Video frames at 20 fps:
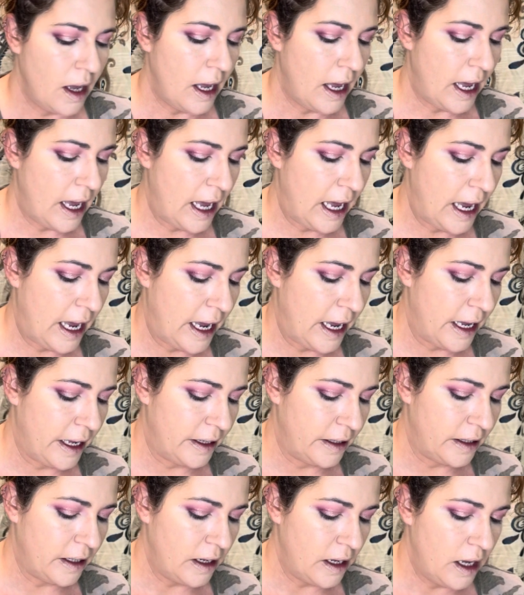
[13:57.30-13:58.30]

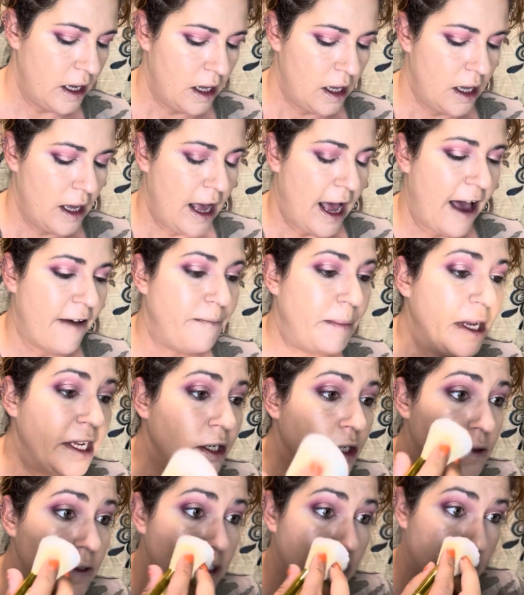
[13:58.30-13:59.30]
And I've been
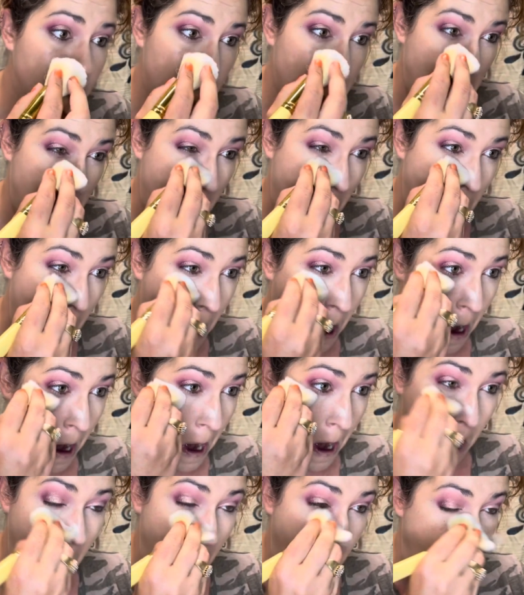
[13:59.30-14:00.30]
using the
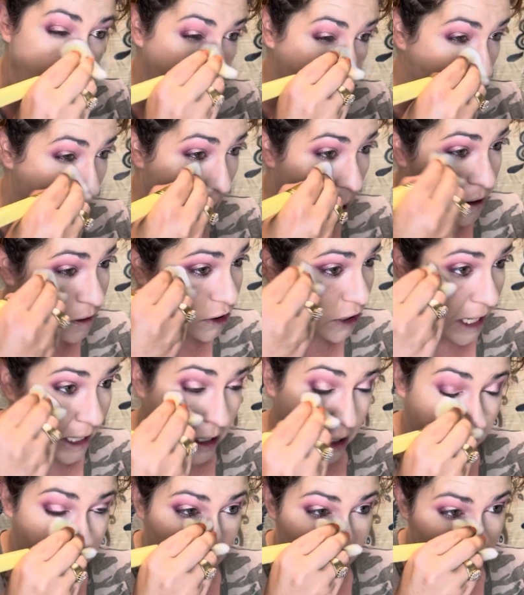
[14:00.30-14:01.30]

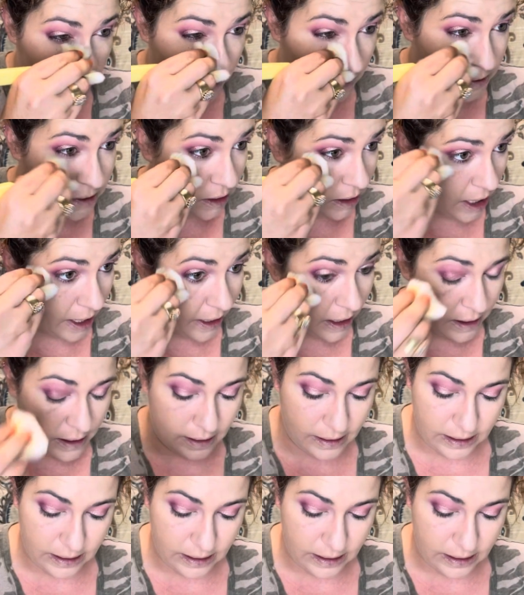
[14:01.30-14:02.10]
Jaclyn Hill to like